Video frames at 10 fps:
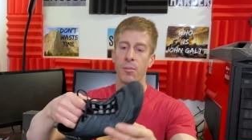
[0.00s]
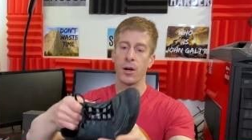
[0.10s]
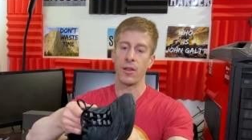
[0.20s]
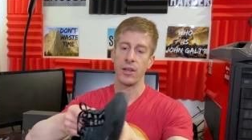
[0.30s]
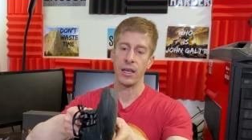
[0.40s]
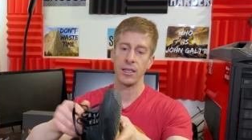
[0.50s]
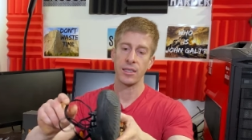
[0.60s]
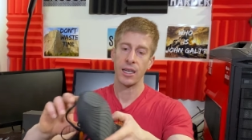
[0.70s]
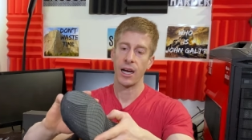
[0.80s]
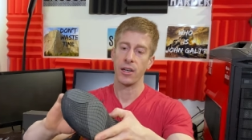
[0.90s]
but on the
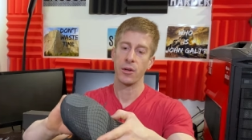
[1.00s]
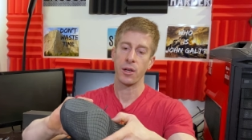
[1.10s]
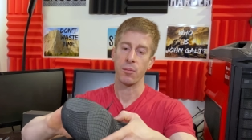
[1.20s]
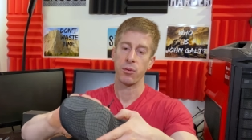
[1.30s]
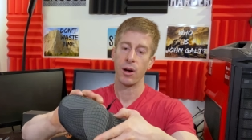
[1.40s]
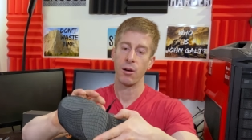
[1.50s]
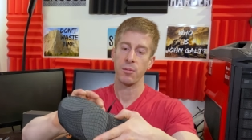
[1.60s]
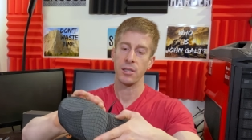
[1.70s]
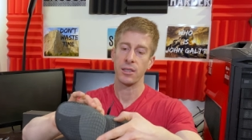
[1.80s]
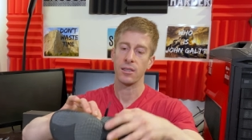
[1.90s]
inside, you can
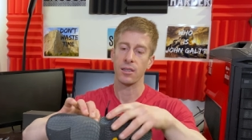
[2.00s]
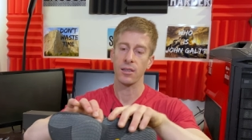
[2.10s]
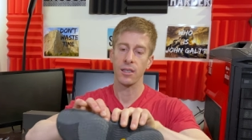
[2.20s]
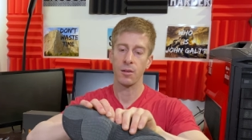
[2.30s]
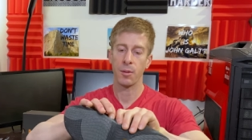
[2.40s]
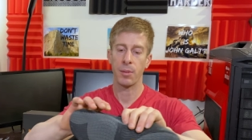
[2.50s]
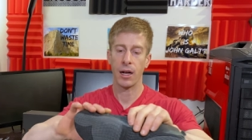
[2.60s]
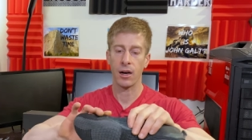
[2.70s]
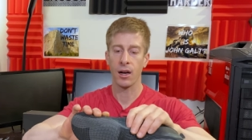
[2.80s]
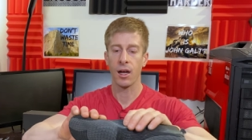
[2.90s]
probably see this a little bit
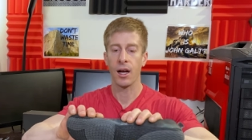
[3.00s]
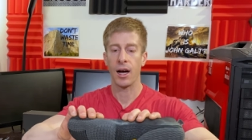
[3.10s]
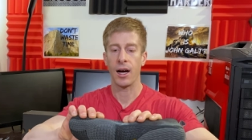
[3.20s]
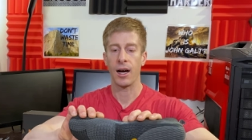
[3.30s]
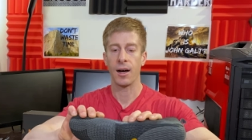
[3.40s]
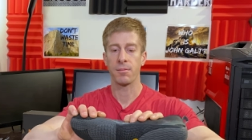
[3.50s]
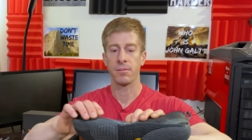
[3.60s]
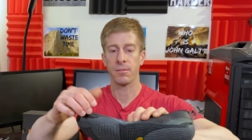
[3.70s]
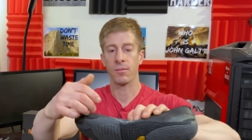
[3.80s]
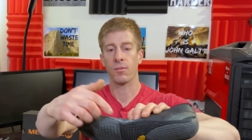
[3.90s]
better. Um,
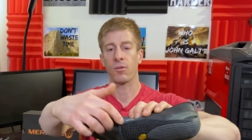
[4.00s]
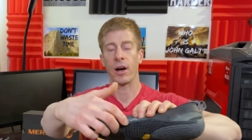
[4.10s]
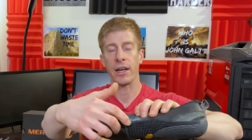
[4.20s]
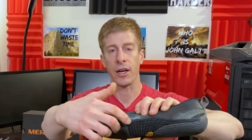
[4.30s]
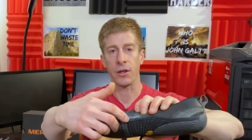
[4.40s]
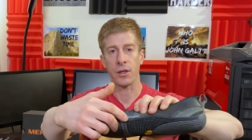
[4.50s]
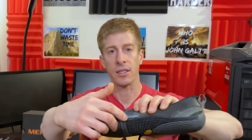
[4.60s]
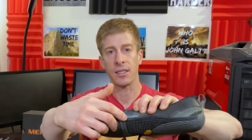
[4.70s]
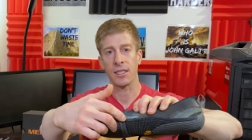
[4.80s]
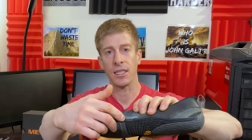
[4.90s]
right here, you can
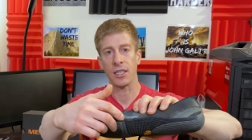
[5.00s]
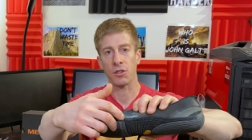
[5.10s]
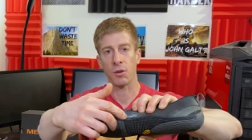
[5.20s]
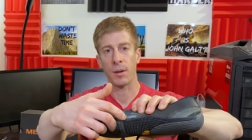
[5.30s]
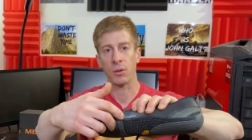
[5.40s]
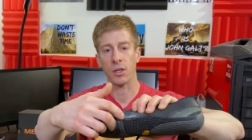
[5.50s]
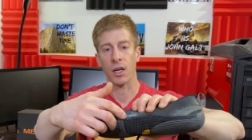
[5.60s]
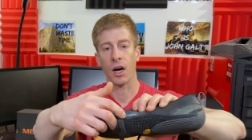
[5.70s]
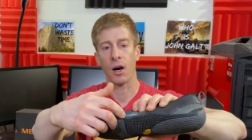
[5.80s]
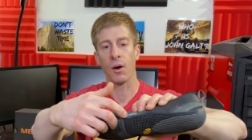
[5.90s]
see these are about to
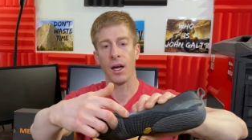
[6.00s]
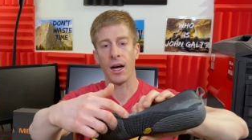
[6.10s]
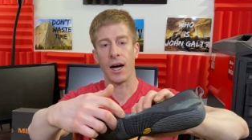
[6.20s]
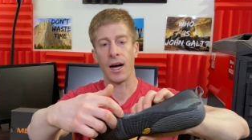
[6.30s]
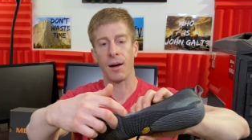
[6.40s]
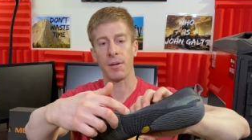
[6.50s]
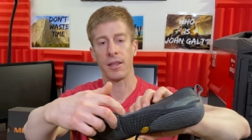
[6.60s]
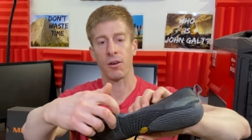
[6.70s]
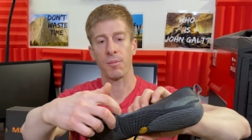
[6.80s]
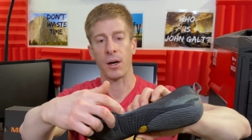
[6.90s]
go um, and
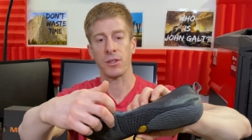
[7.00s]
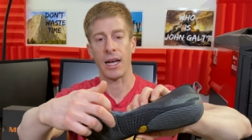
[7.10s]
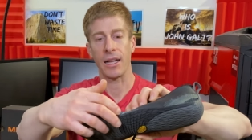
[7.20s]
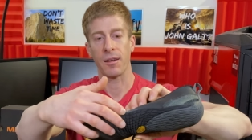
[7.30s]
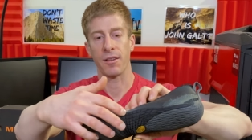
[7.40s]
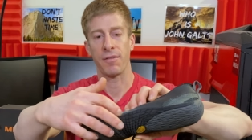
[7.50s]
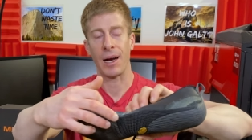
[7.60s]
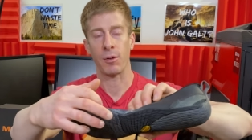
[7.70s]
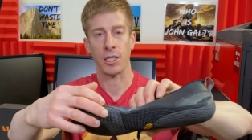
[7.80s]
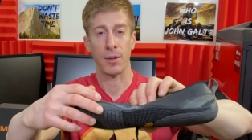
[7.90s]
they're about to add, the, the
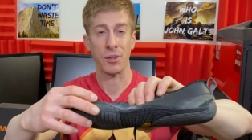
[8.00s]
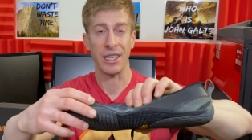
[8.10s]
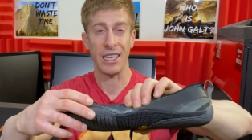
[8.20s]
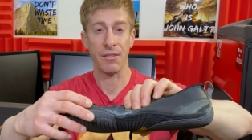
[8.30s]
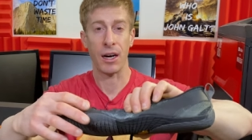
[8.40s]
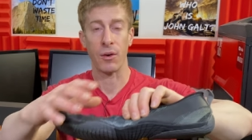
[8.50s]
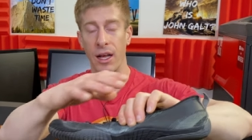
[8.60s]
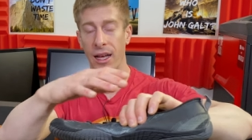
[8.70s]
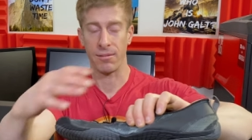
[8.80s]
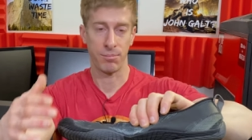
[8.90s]
fabric's about to give out
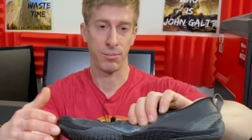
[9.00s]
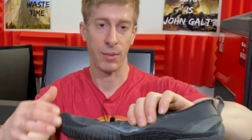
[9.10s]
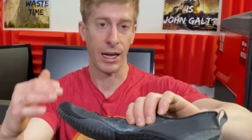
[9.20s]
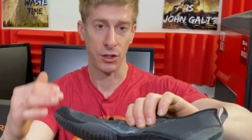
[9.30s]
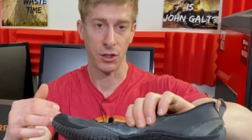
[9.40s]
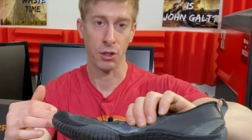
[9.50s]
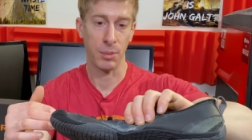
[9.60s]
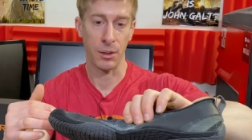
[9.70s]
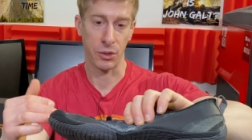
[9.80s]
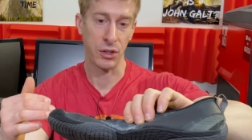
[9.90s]
and actually you'll
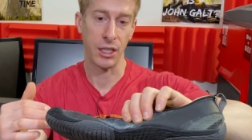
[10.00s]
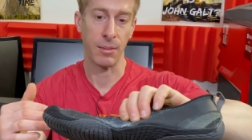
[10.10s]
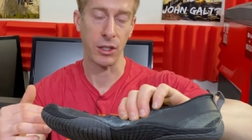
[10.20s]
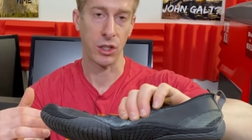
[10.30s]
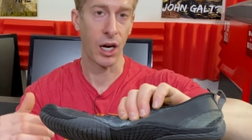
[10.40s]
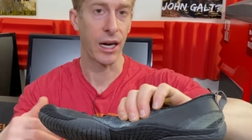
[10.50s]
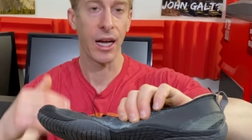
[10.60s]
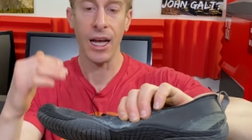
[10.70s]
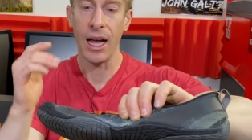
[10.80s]
be able to see my sock.